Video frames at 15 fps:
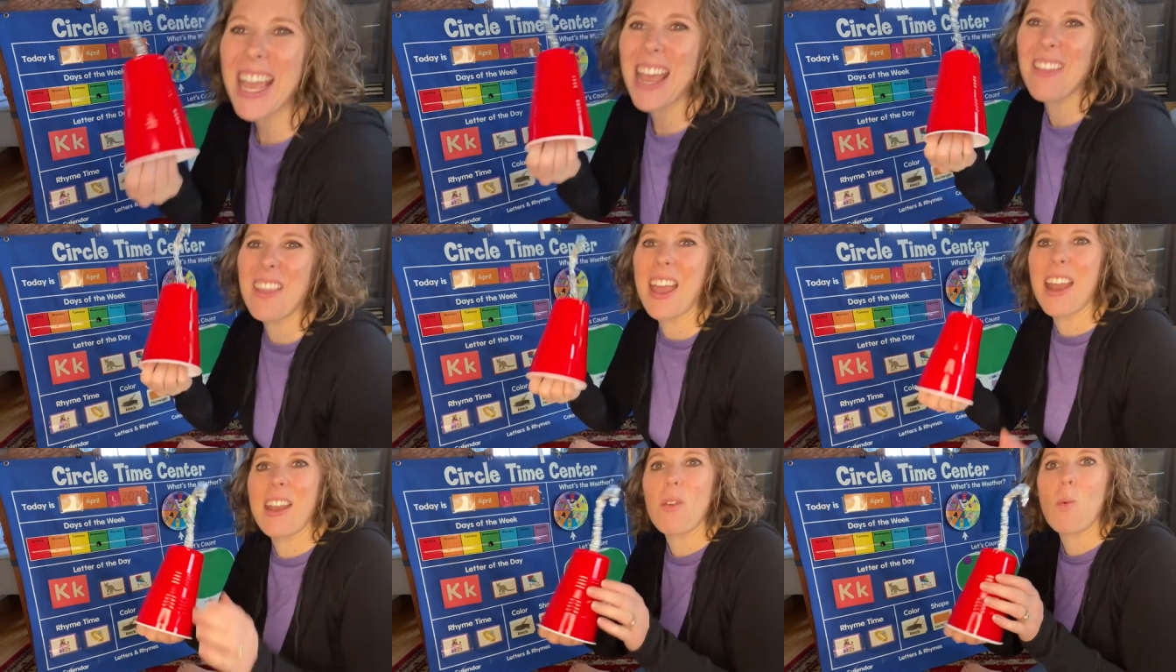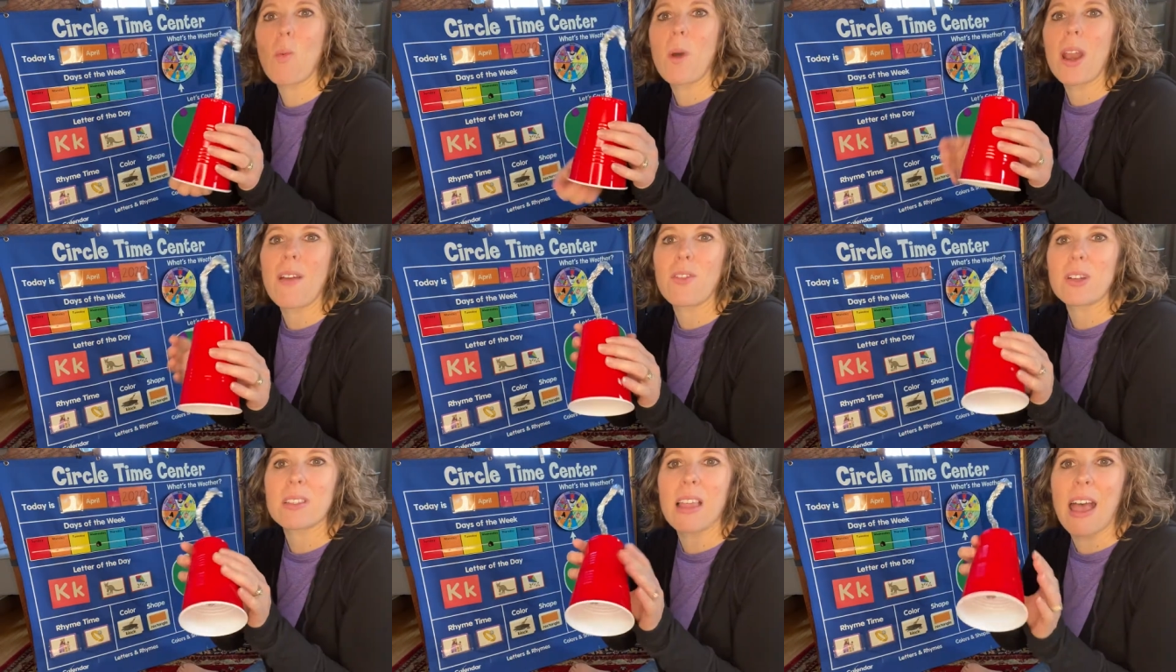And then
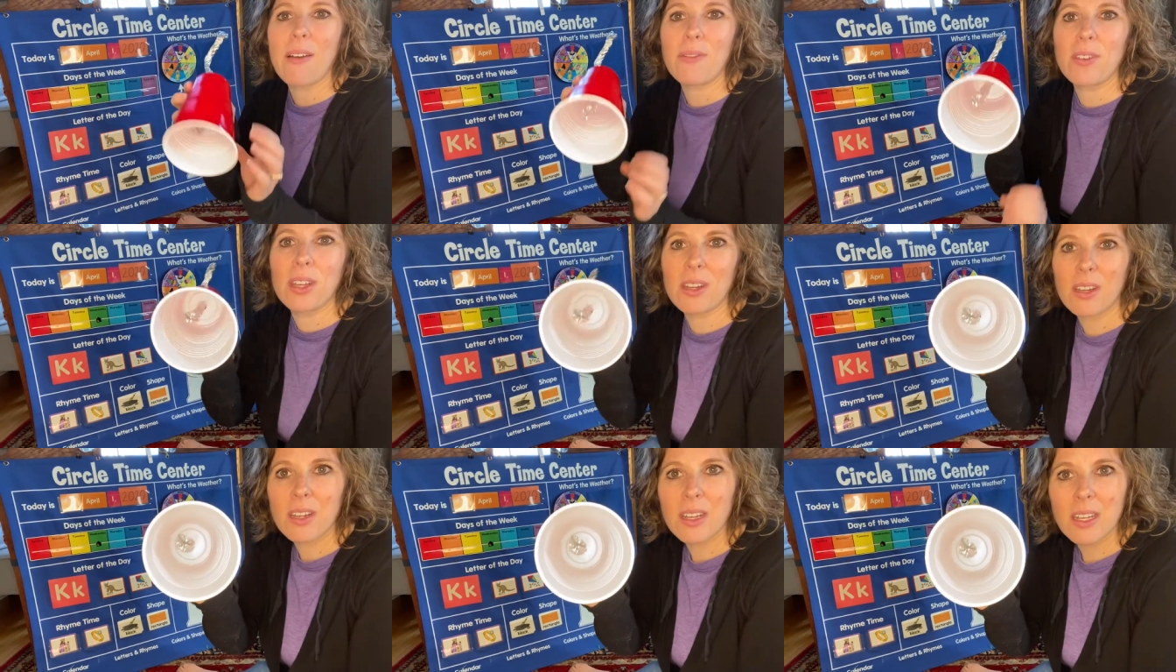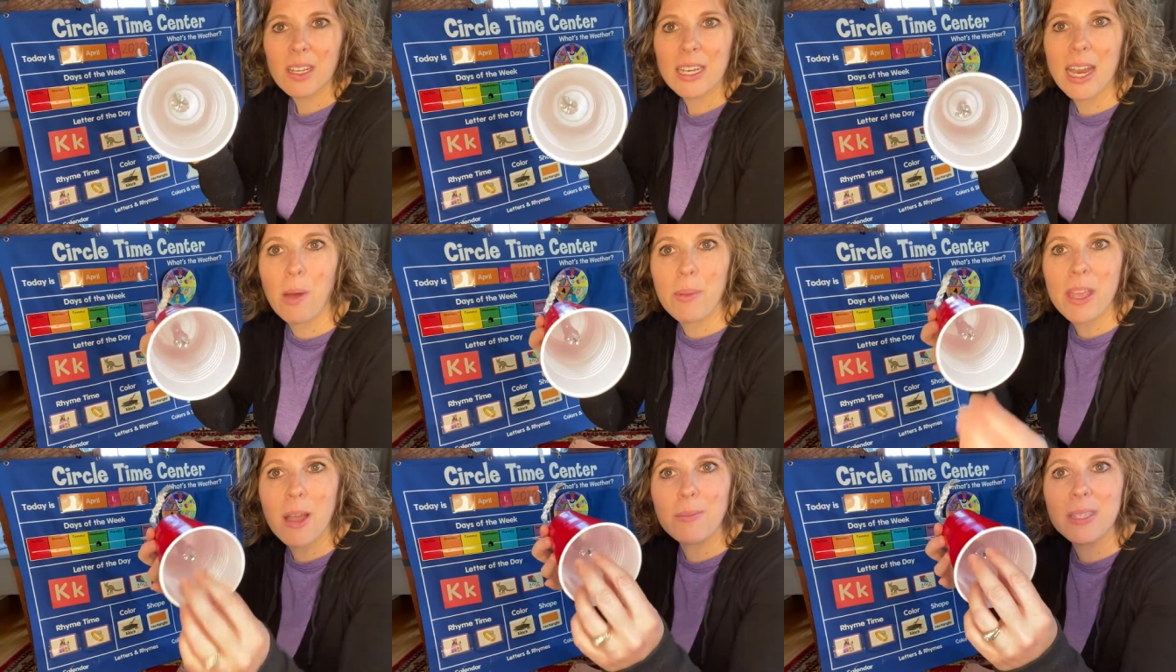whatever's left now
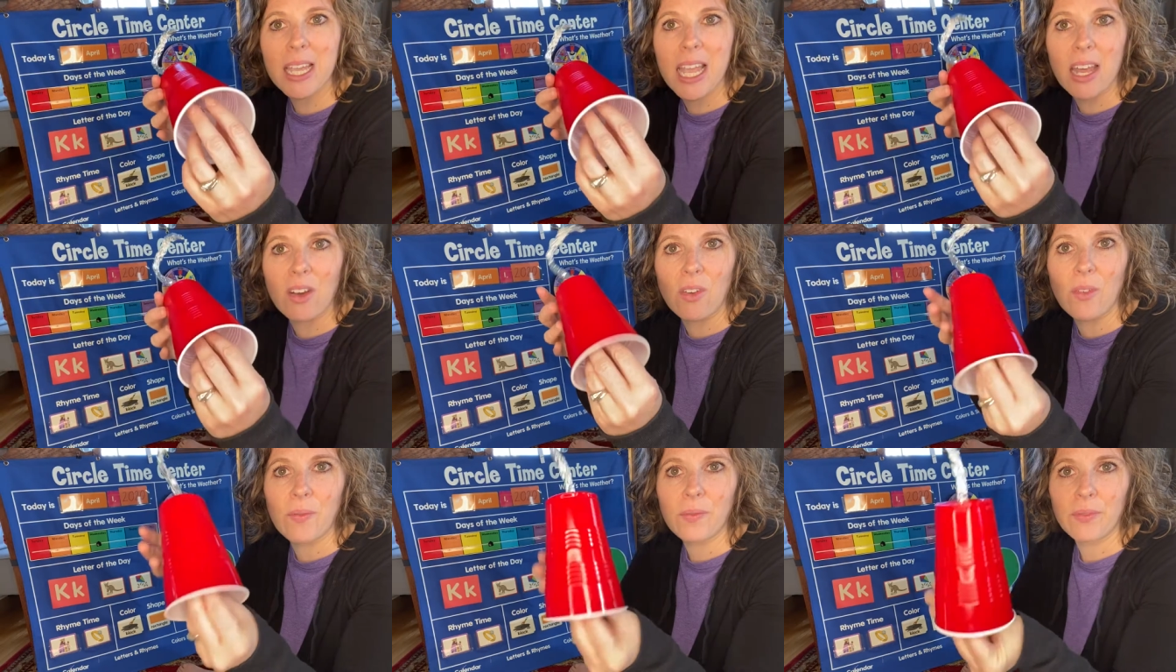becomes a handle.